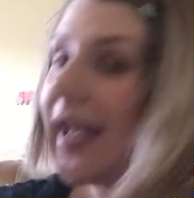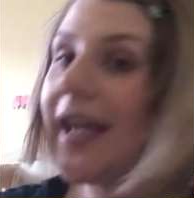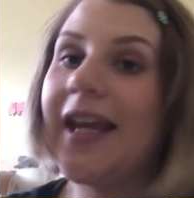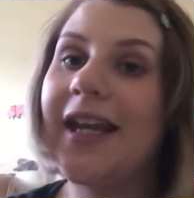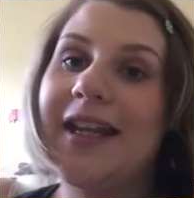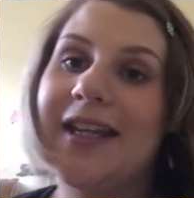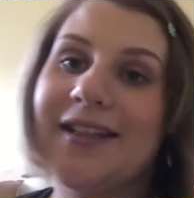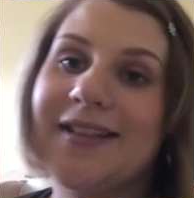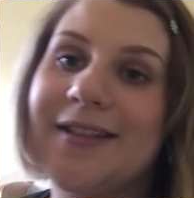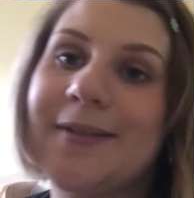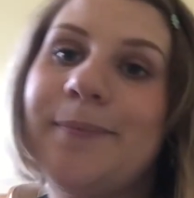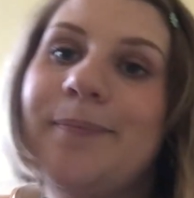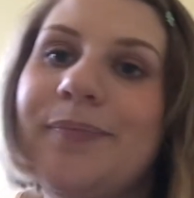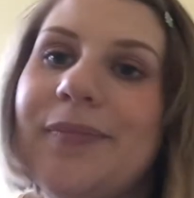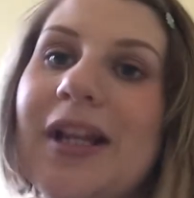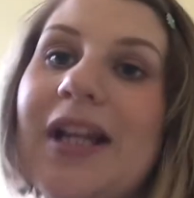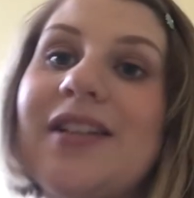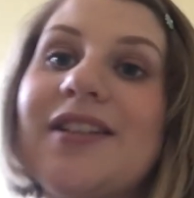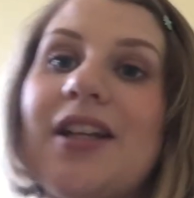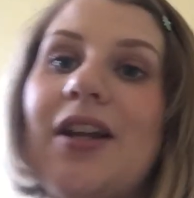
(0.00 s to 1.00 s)
It is.
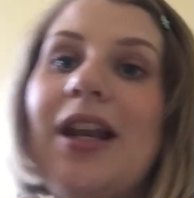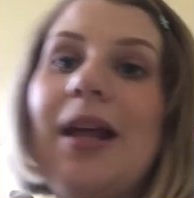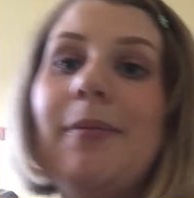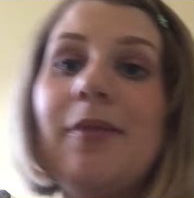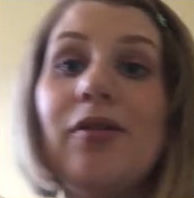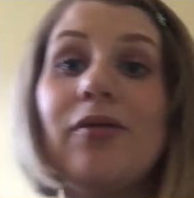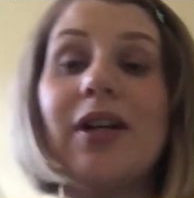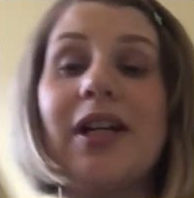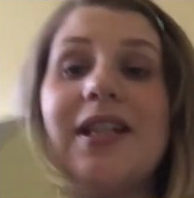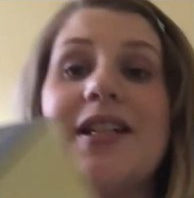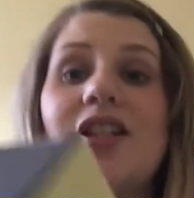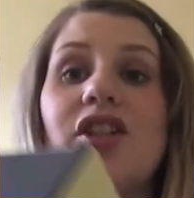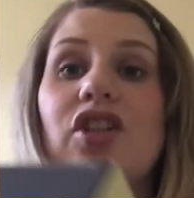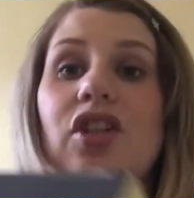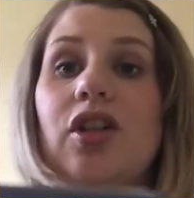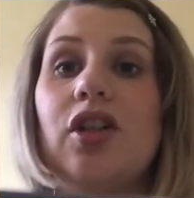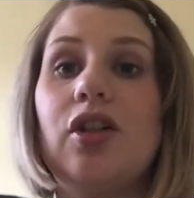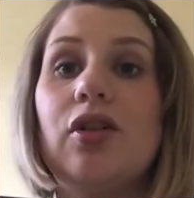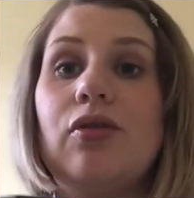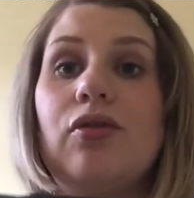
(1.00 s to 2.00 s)
So let me read it
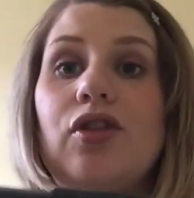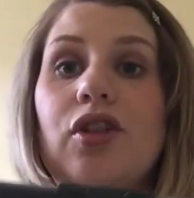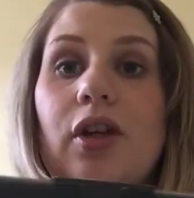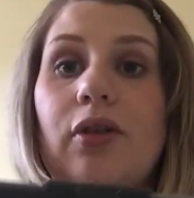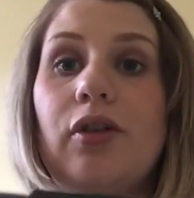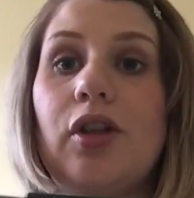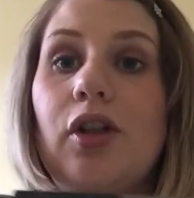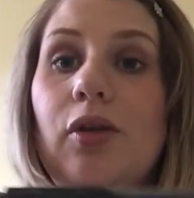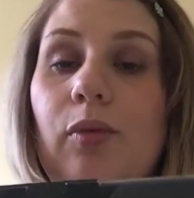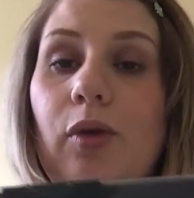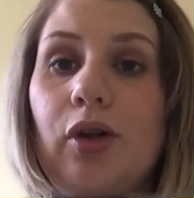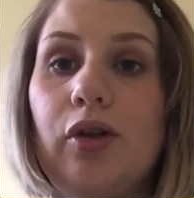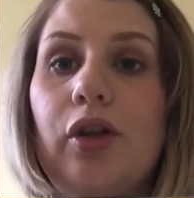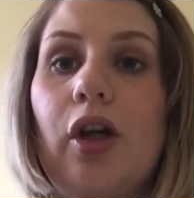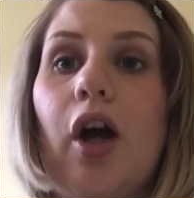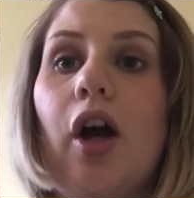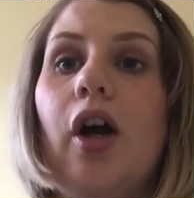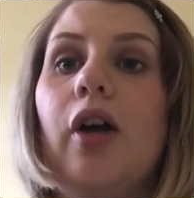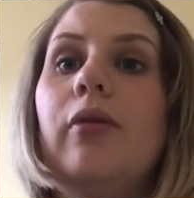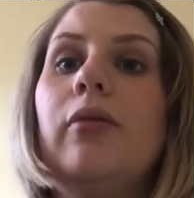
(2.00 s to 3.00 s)
to you so you will
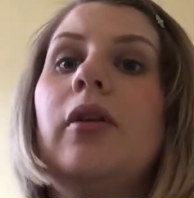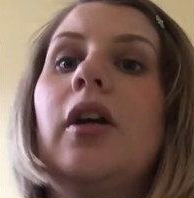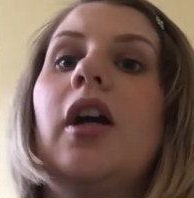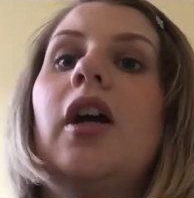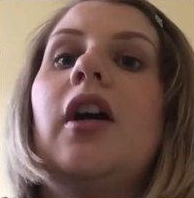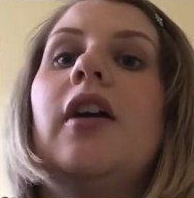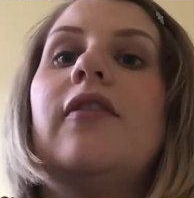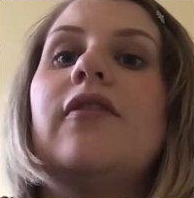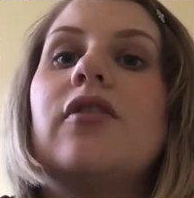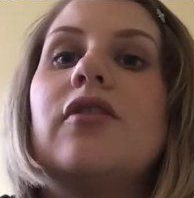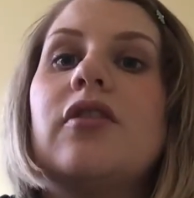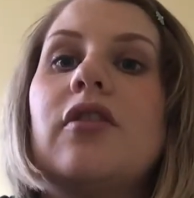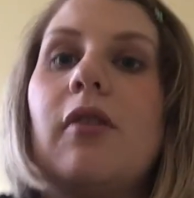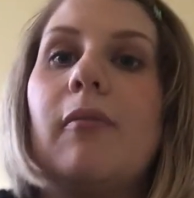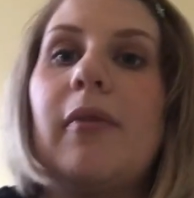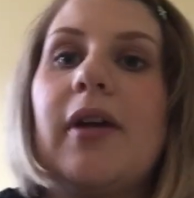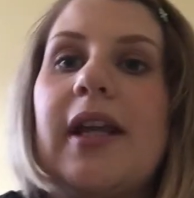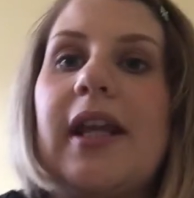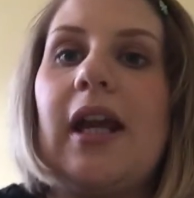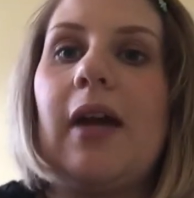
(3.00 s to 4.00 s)
know, just
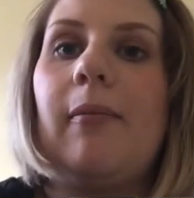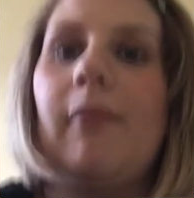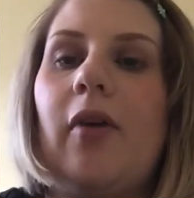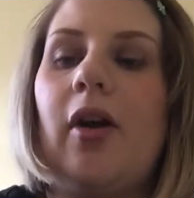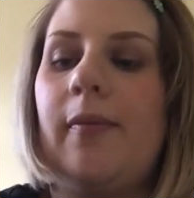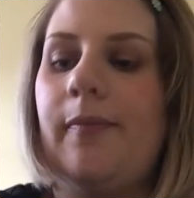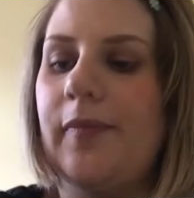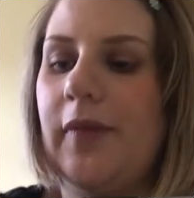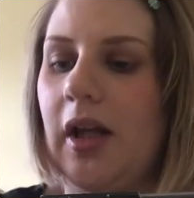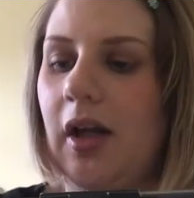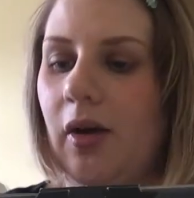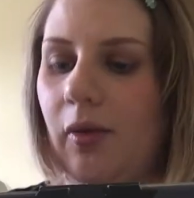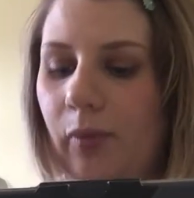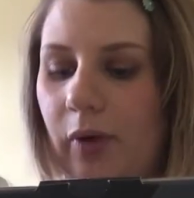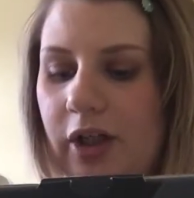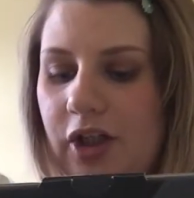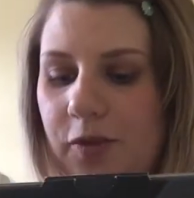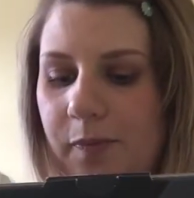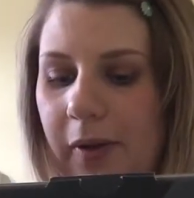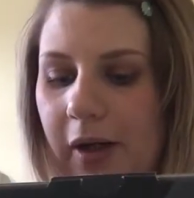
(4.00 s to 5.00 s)
not my camera,
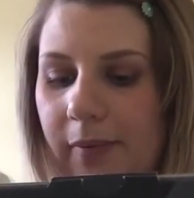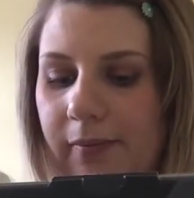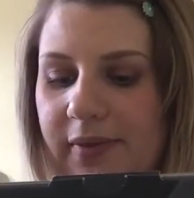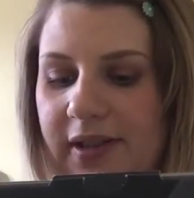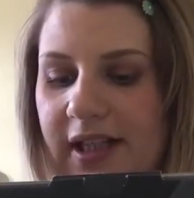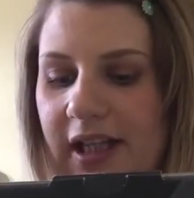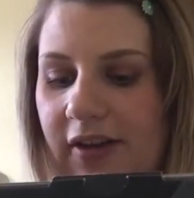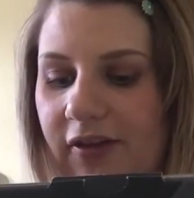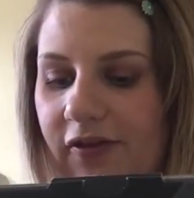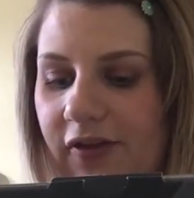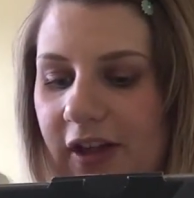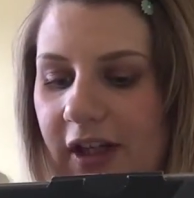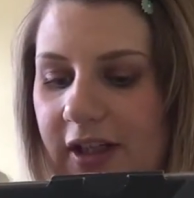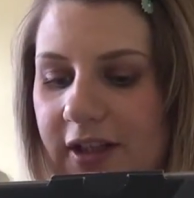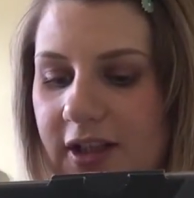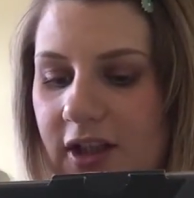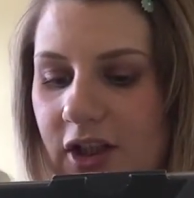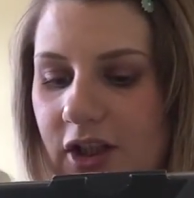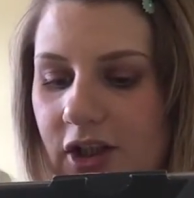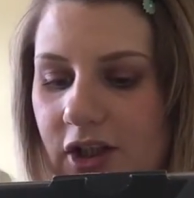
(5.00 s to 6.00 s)
which pumps they
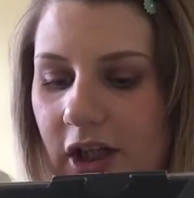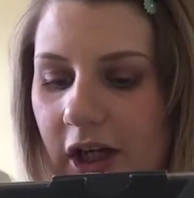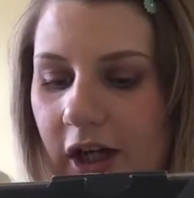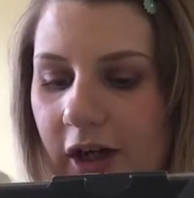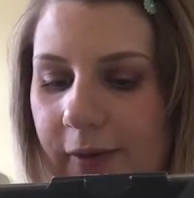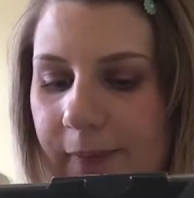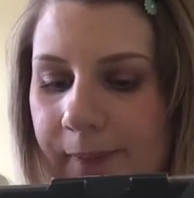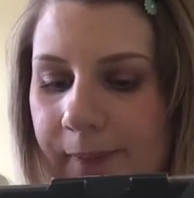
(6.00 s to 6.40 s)
fit. So